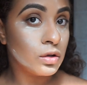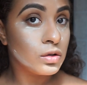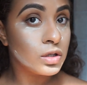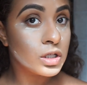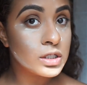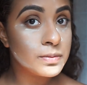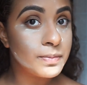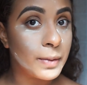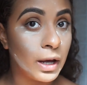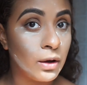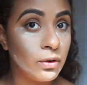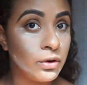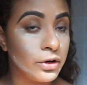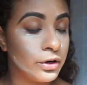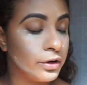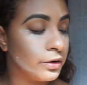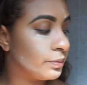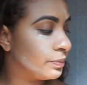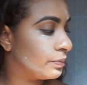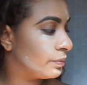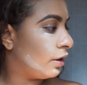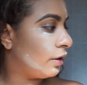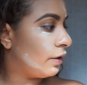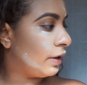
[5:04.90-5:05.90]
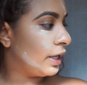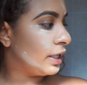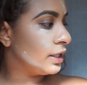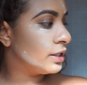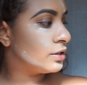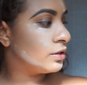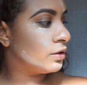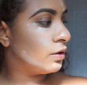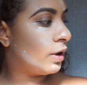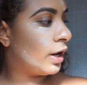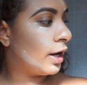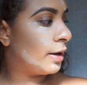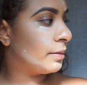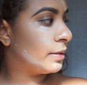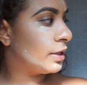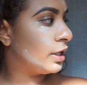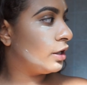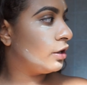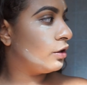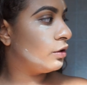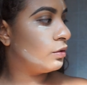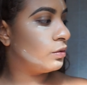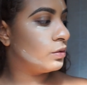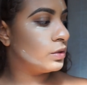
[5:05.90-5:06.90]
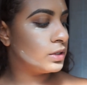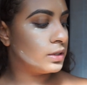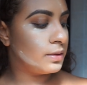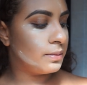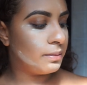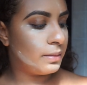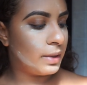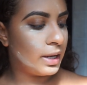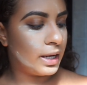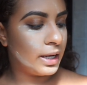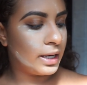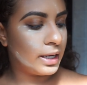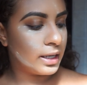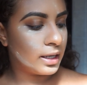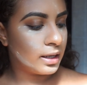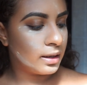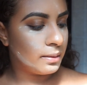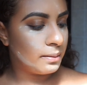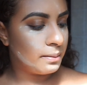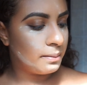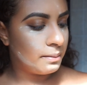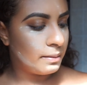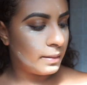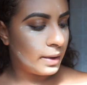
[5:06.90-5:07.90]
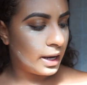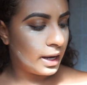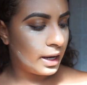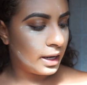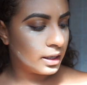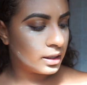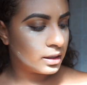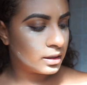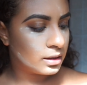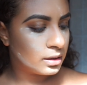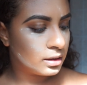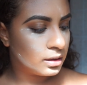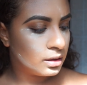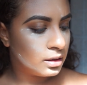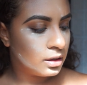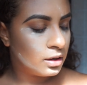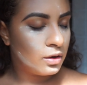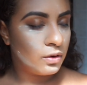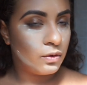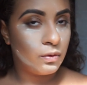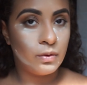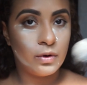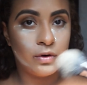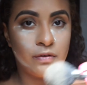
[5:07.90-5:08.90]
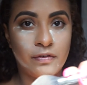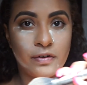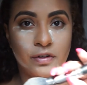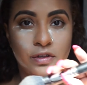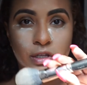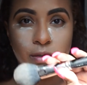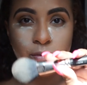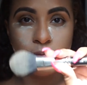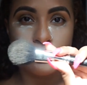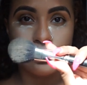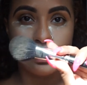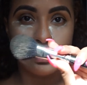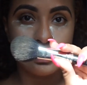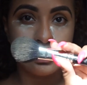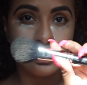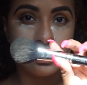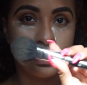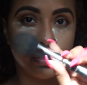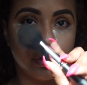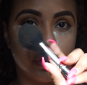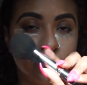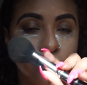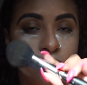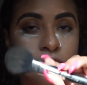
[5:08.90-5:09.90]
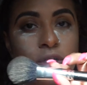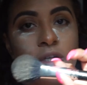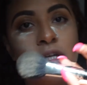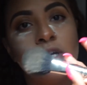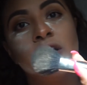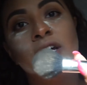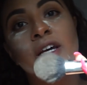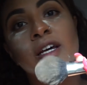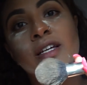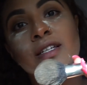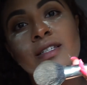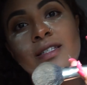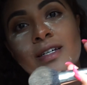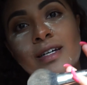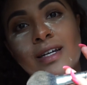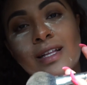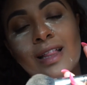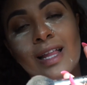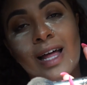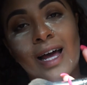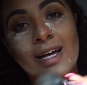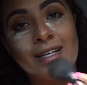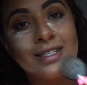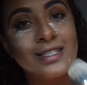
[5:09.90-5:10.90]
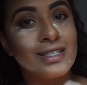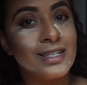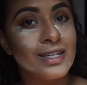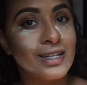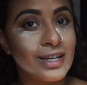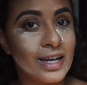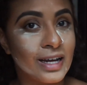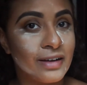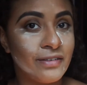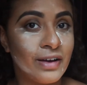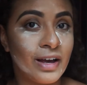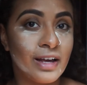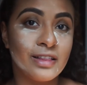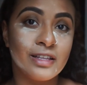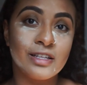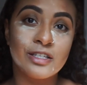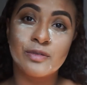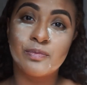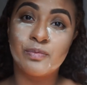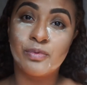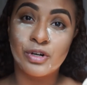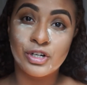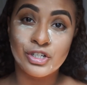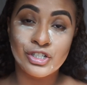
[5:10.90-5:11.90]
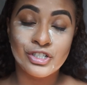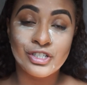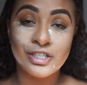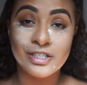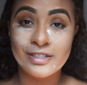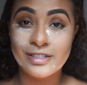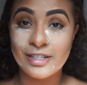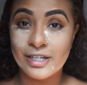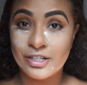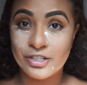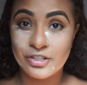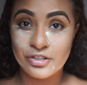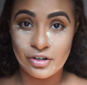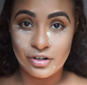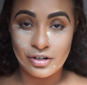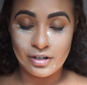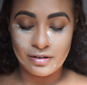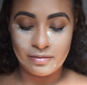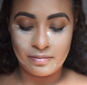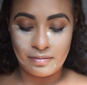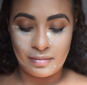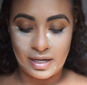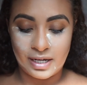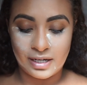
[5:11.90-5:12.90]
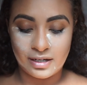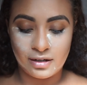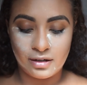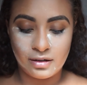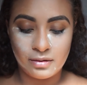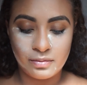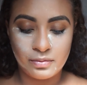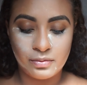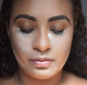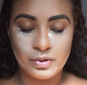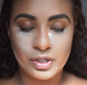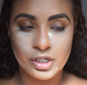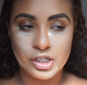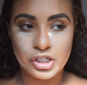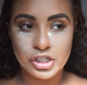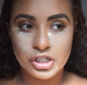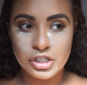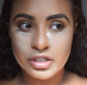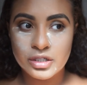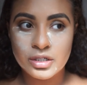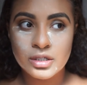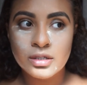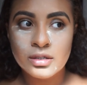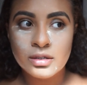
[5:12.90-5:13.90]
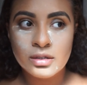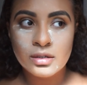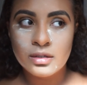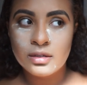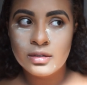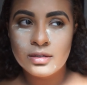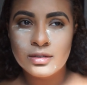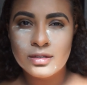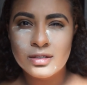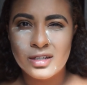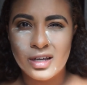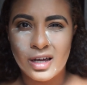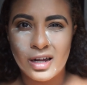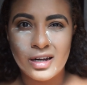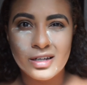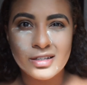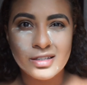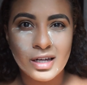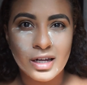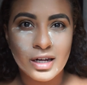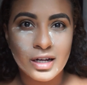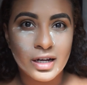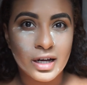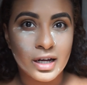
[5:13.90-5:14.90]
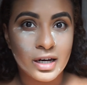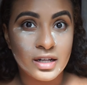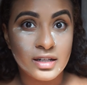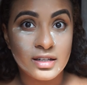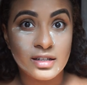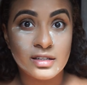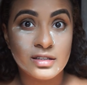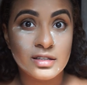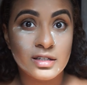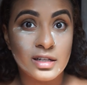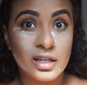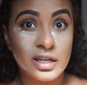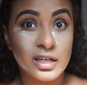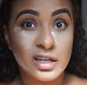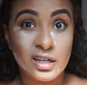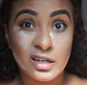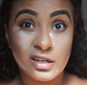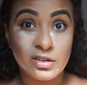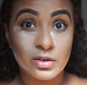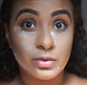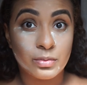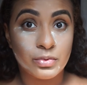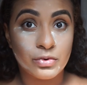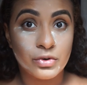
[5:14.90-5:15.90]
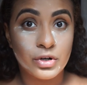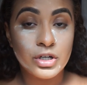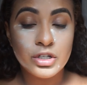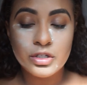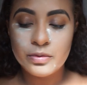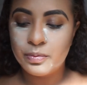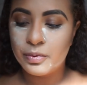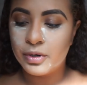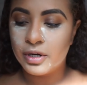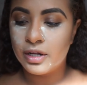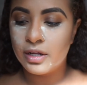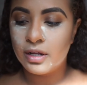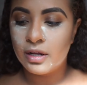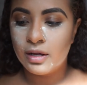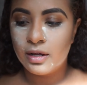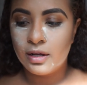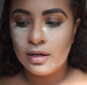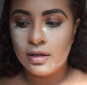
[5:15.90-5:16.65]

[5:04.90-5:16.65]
this powder. Alright, so I'm going to use my MAC 150 brush. It's a classic. I've had this brush since I started makeup, which is kind of sad. I kind of need to like get a new brush, but